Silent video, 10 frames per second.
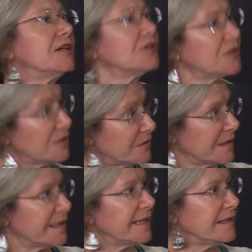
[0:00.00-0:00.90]

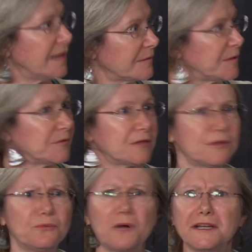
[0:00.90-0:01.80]
Children and young people. And
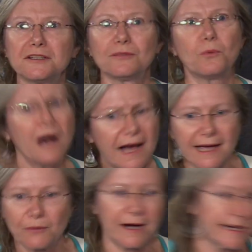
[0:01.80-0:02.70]
we wondered,
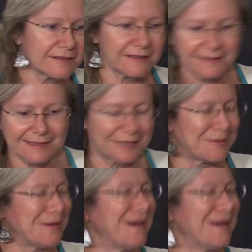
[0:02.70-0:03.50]
why? Why are all these young people?